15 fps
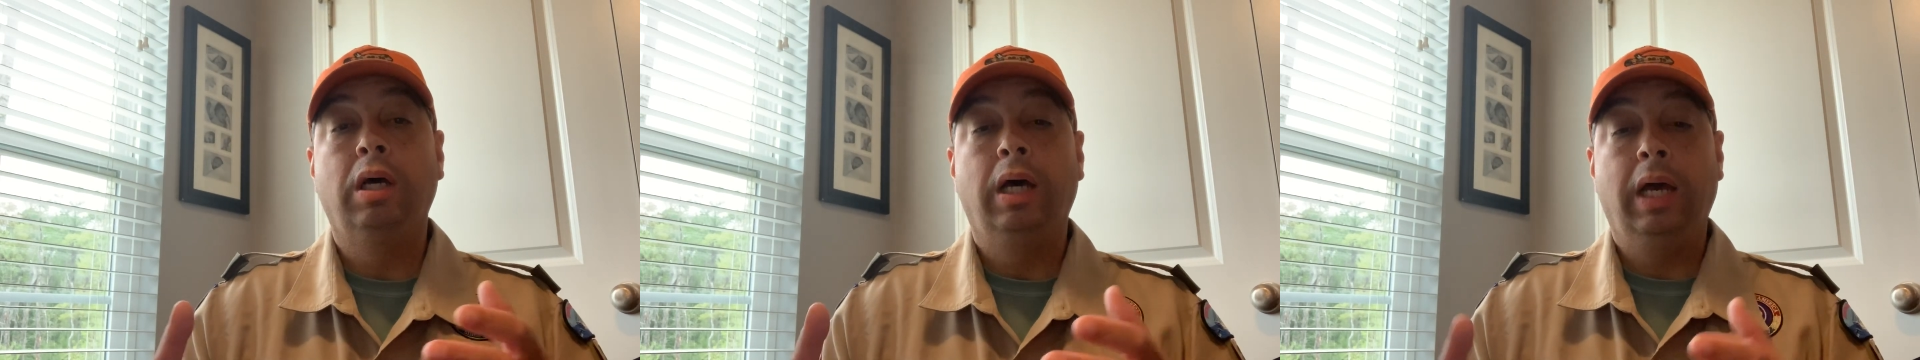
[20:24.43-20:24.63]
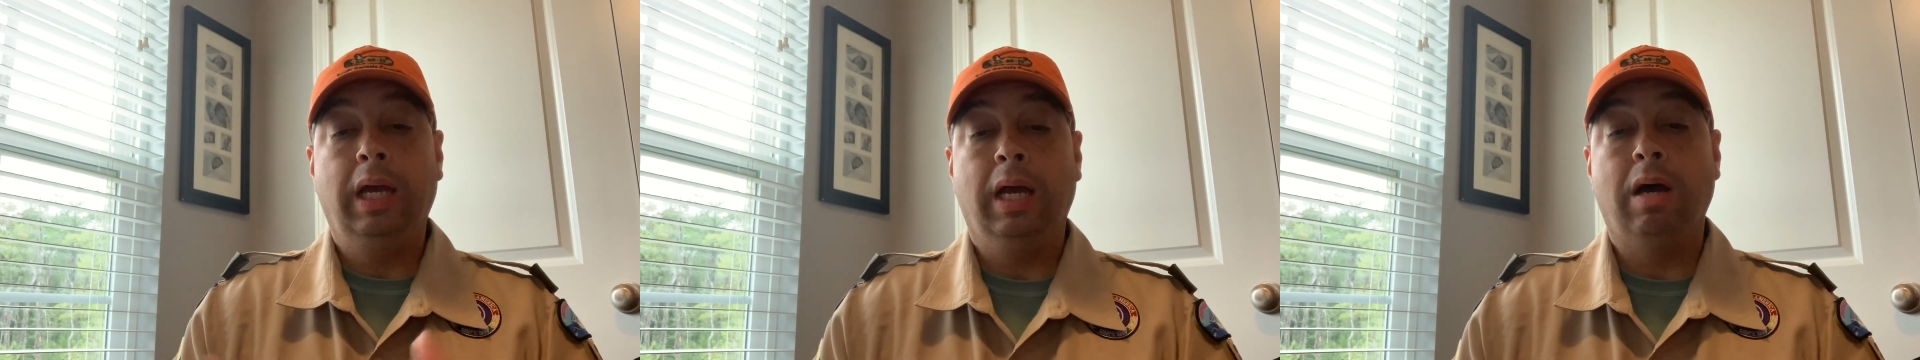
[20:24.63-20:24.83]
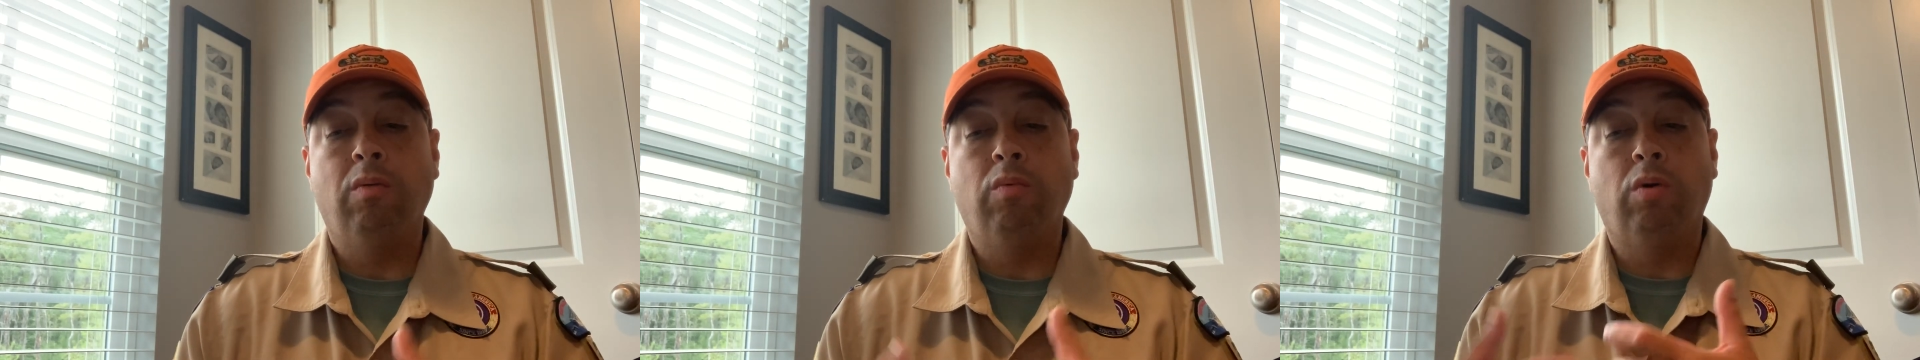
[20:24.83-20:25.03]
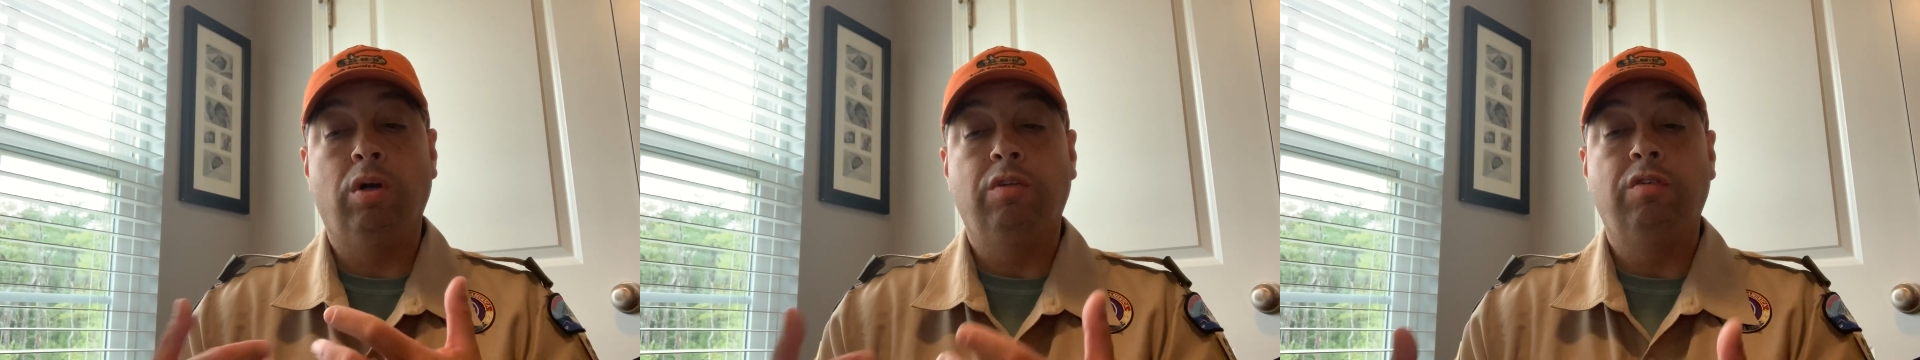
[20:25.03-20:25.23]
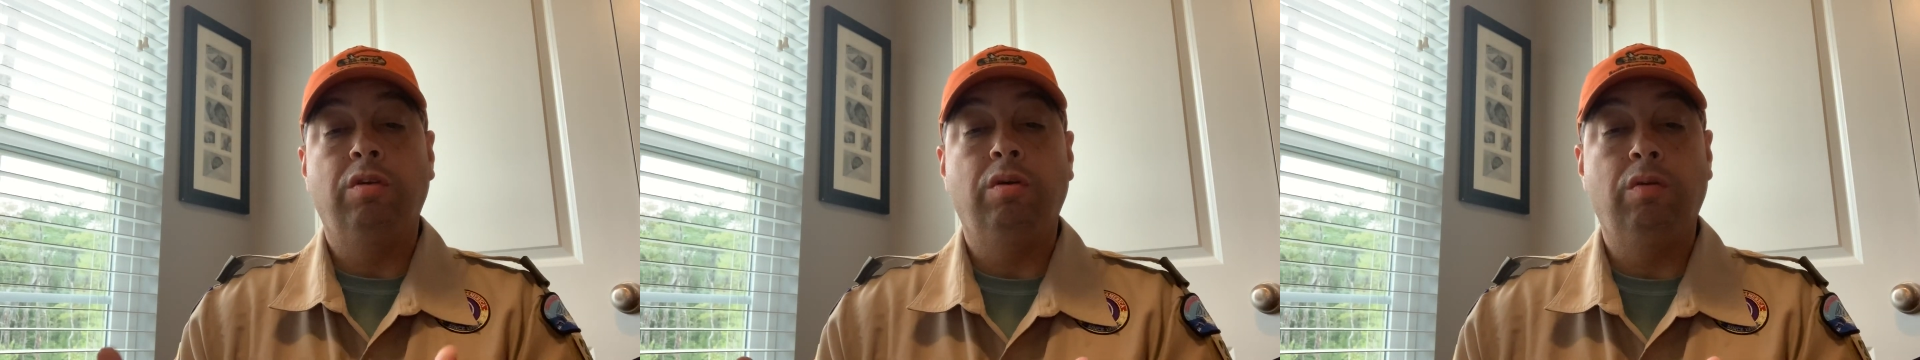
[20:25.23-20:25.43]
hey, I
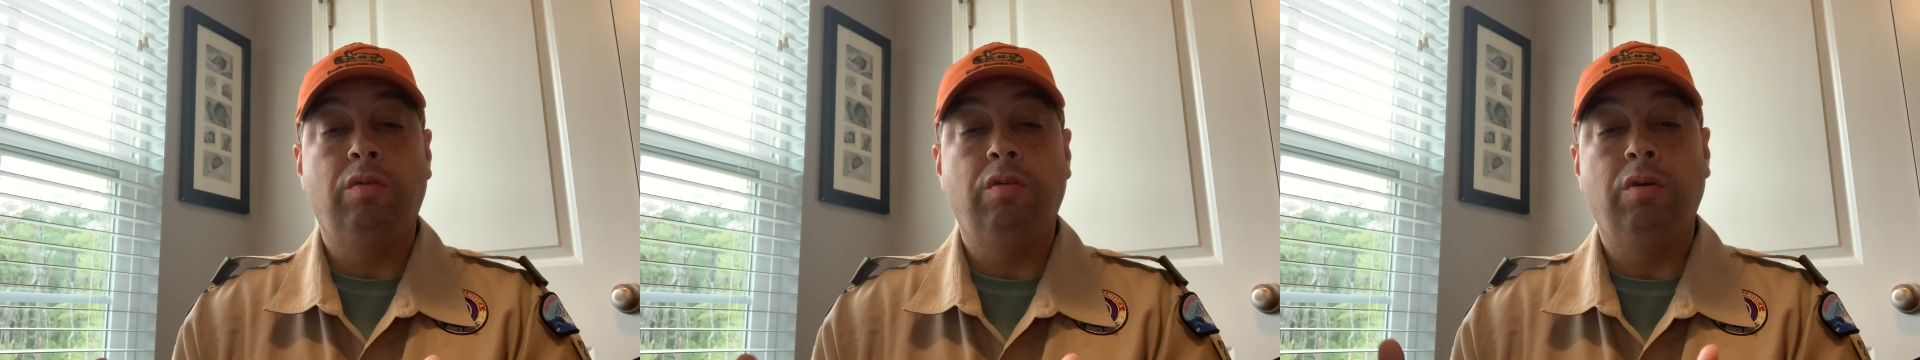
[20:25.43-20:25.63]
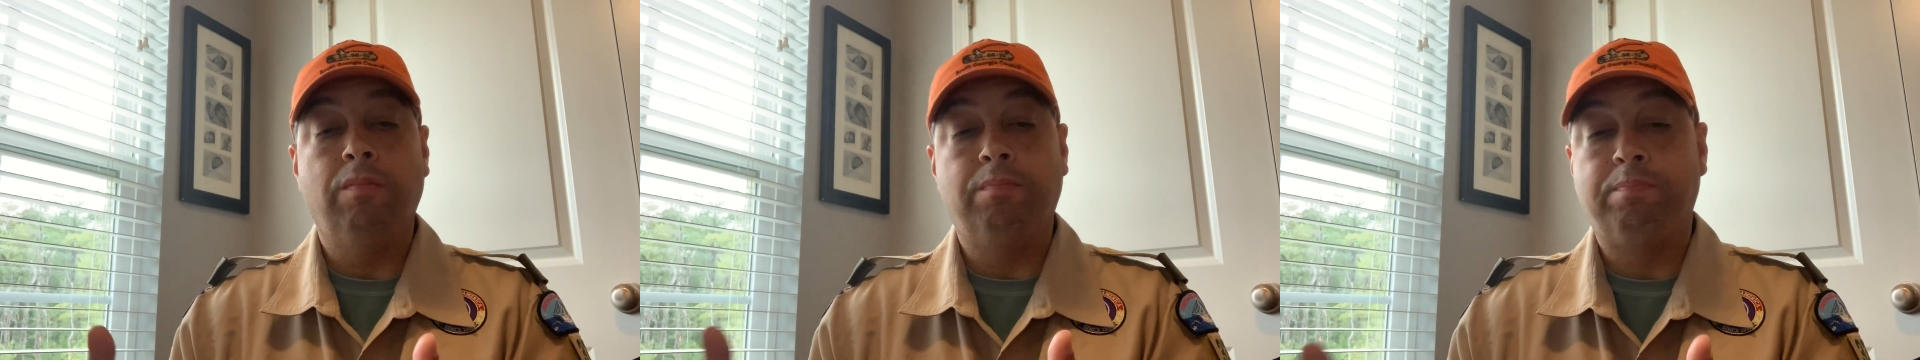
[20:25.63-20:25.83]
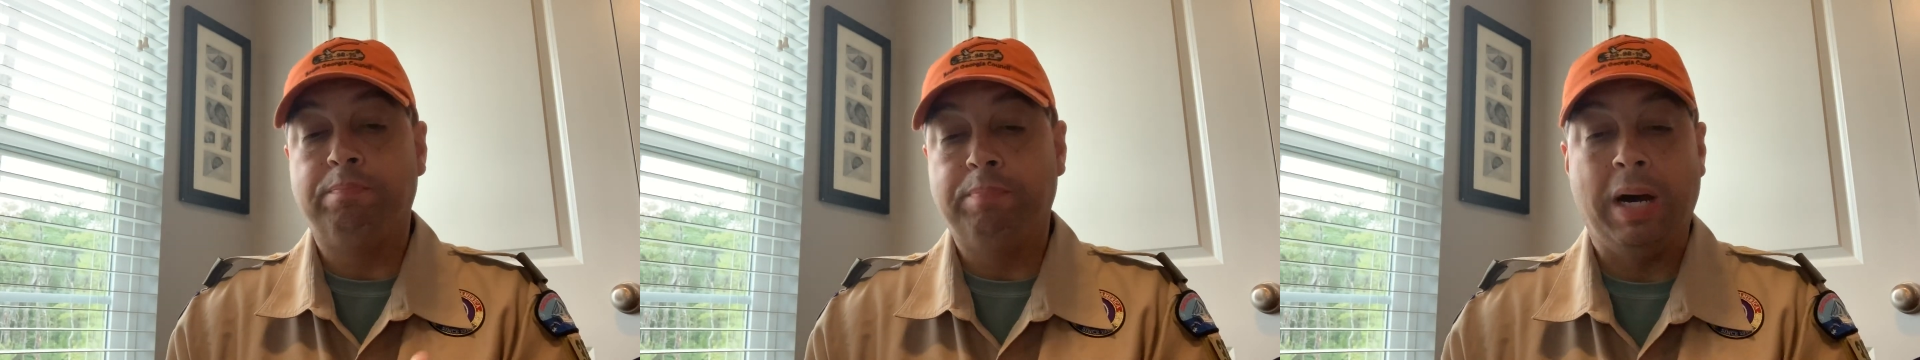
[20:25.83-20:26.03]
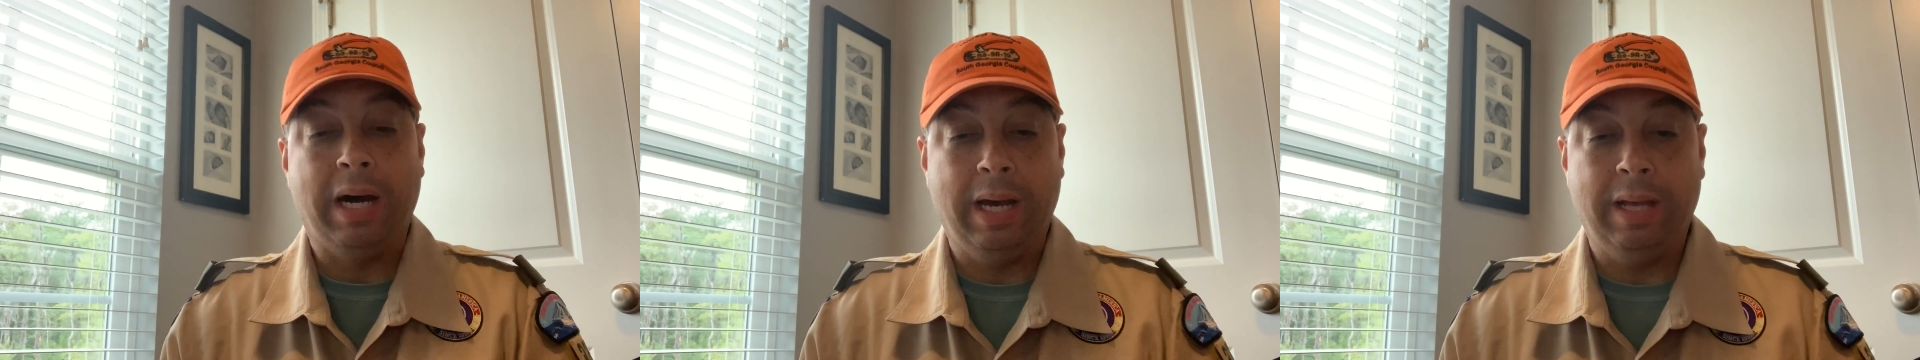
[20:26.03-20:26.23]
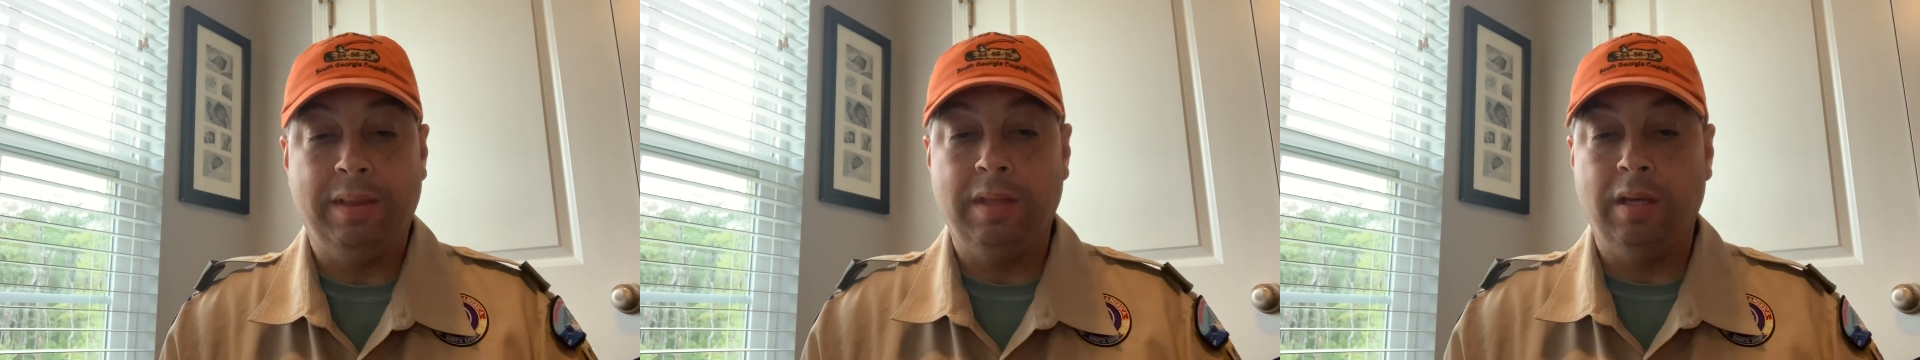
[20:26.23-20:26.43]
want you to
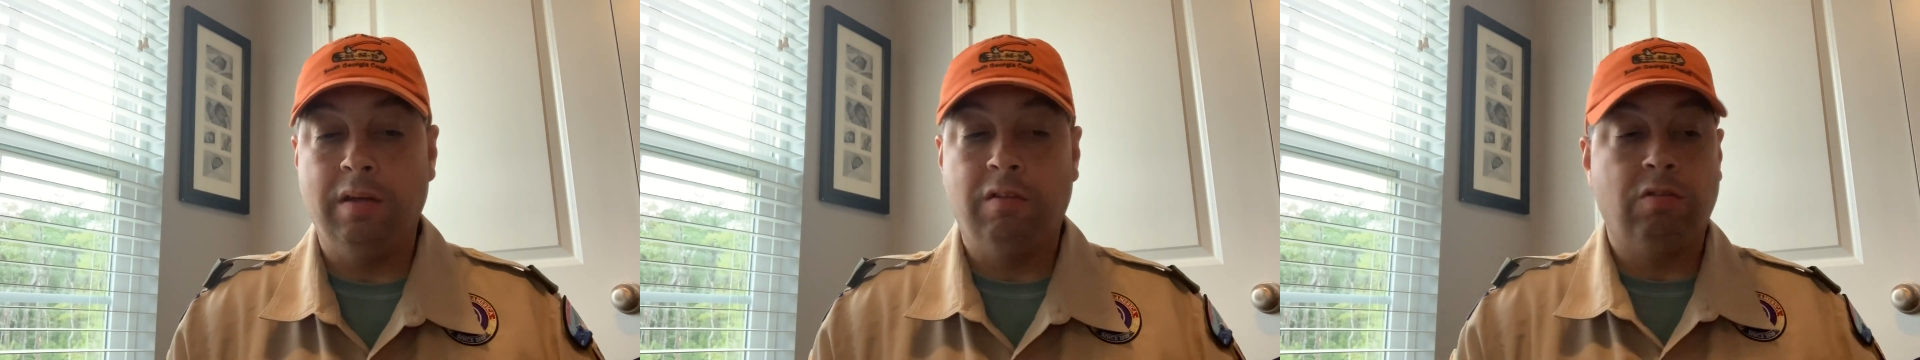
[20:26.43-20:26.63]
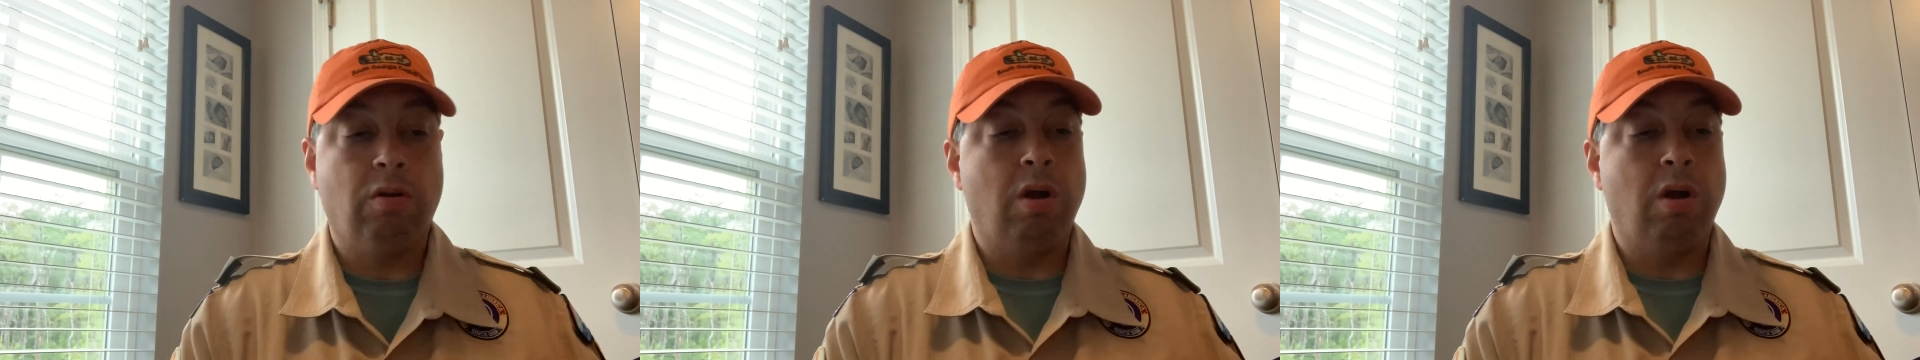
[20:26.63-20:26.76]
buy this,